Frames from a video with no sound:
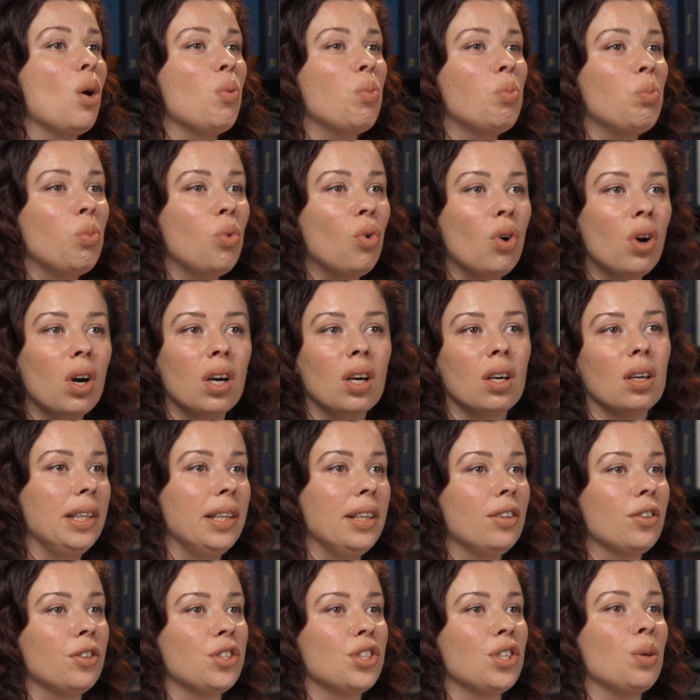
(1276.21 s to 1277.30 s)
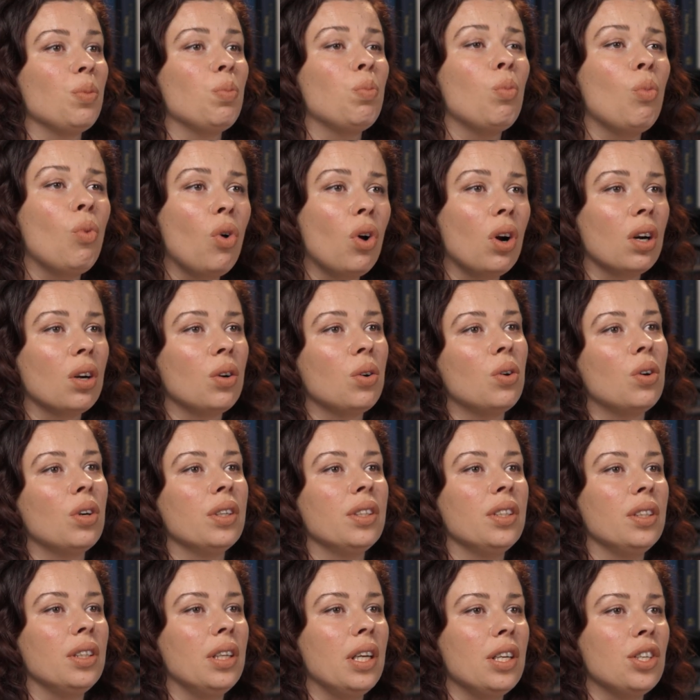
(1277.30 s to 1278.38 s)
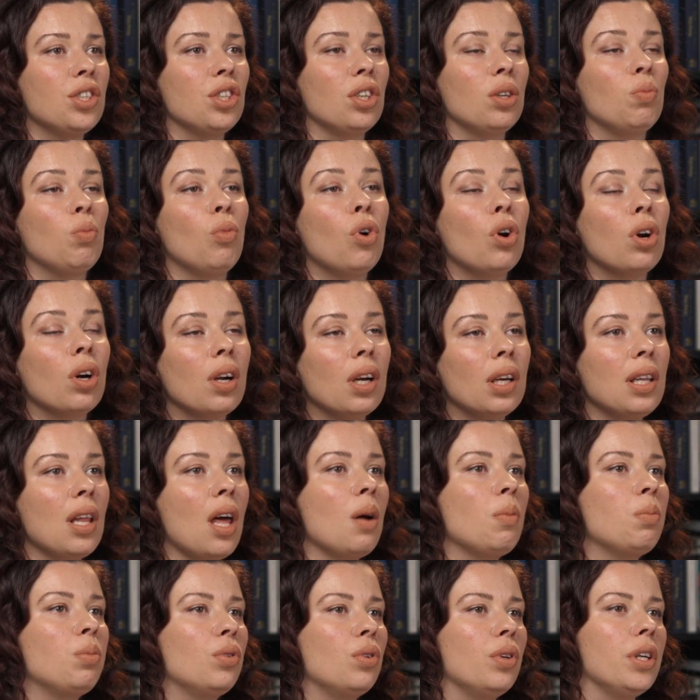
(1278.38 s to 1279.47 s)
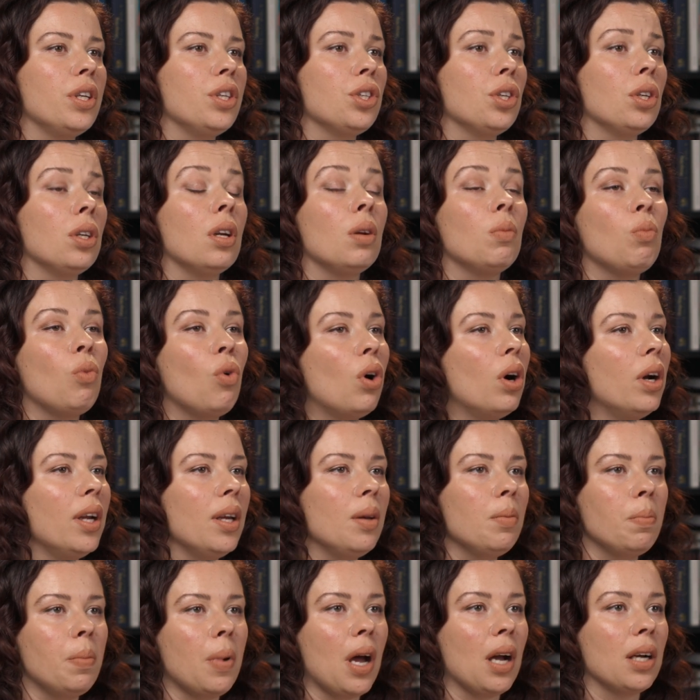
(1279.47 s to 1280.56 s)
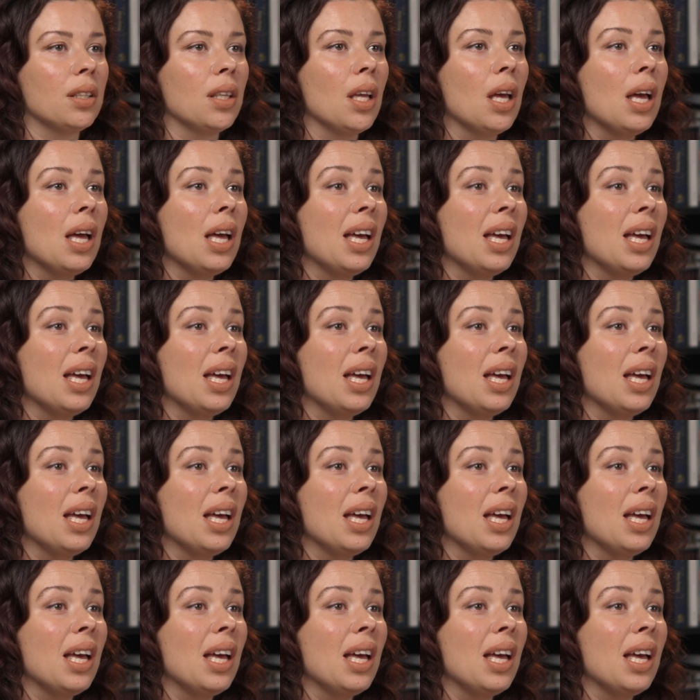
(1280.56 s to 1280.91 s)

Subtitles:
more leadership, more coordination, more collaboration, and more impact,